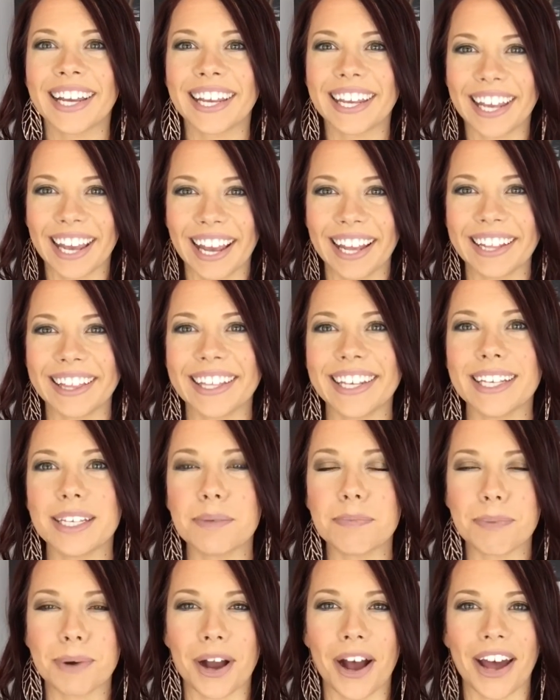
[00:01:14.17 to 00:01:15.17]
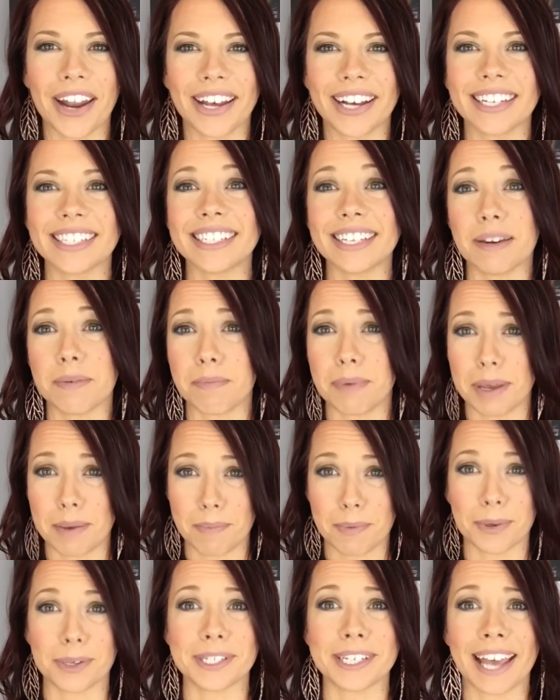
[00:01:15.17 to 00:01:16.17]
get these products in
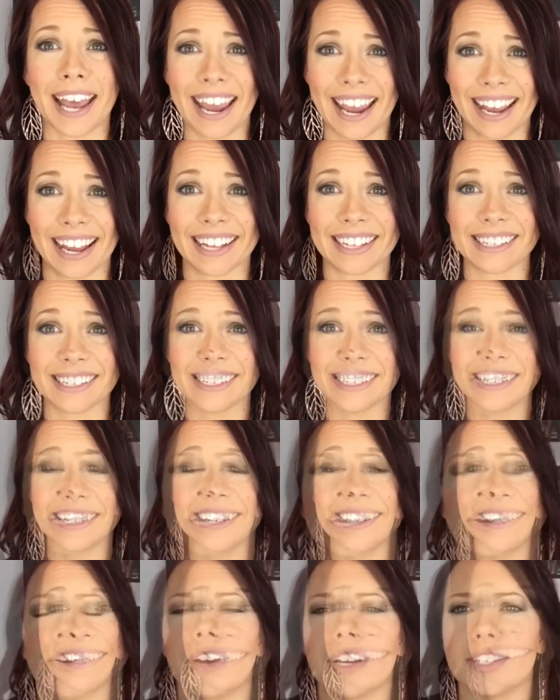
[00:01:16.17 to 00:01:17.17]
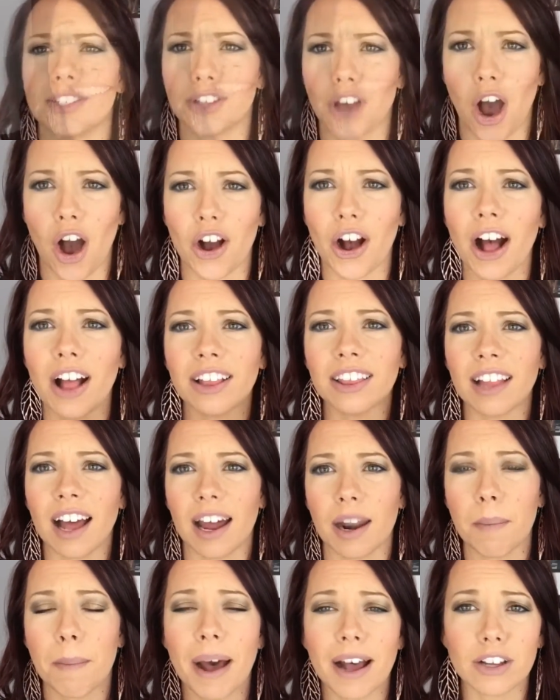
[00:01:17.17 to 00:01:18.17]
people's hands. You're gonna hear us talk a
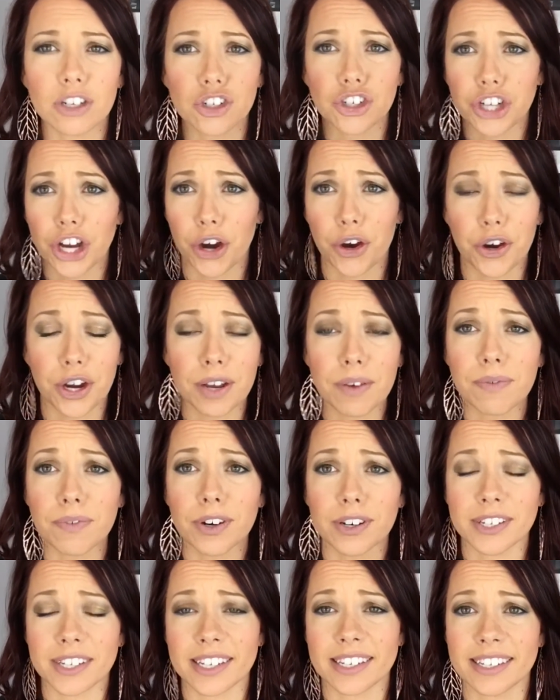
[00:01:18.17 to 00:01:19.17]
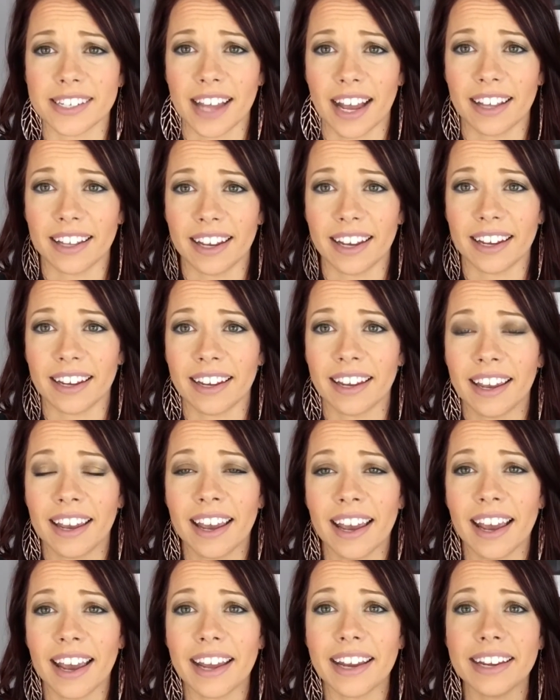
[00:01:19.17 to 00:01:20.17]
lot about sharing versus selling.
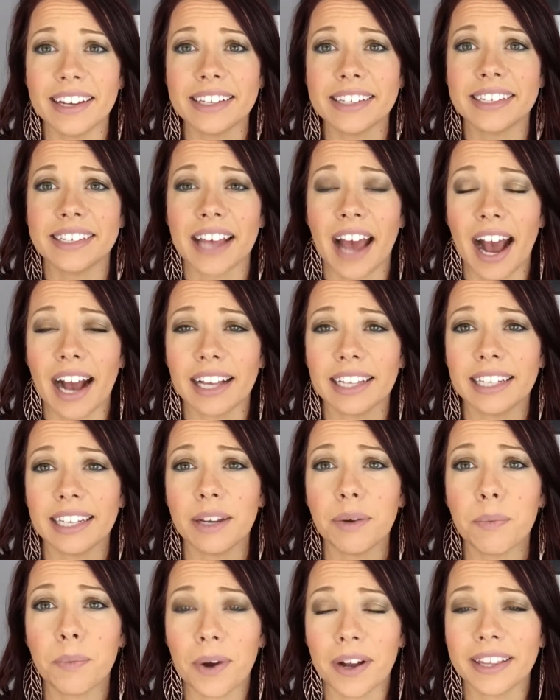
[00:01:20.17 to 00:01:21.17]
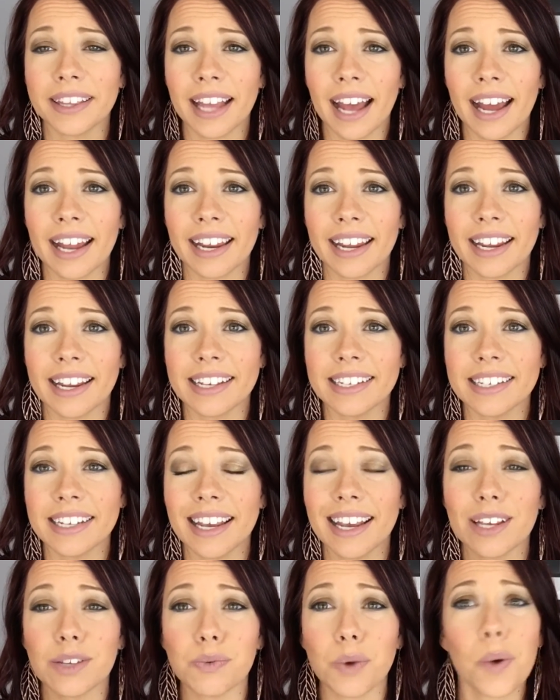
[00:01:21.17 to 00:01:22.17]
And exactly what that is
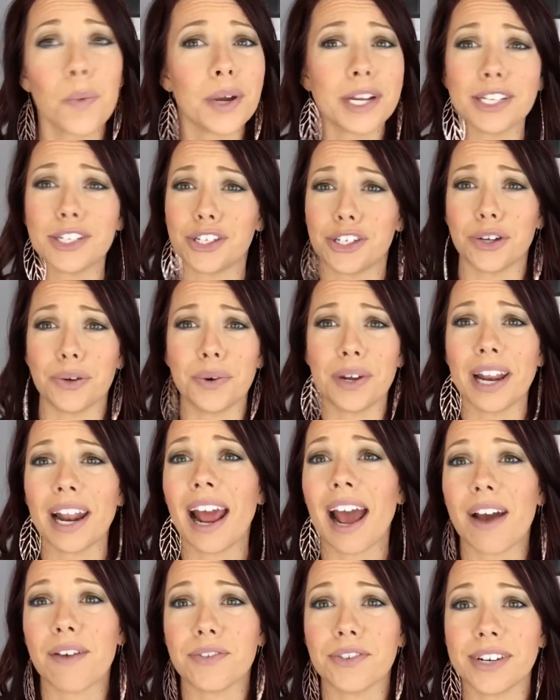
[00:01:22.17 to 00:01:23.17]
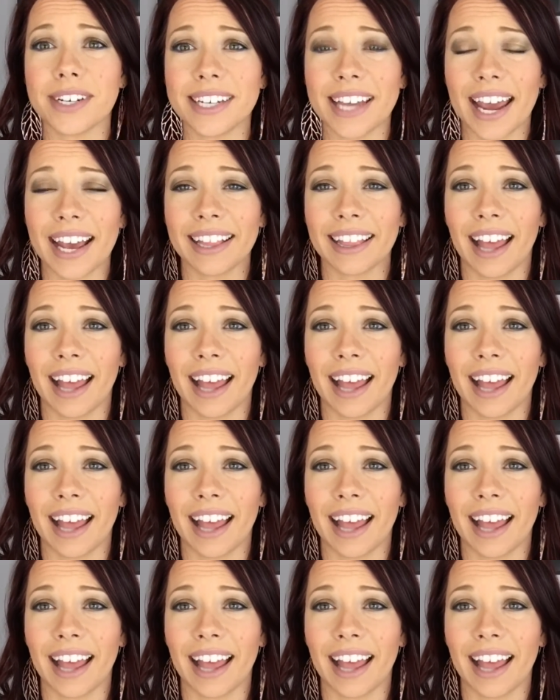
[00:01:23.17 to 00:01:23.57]
what we do in everyday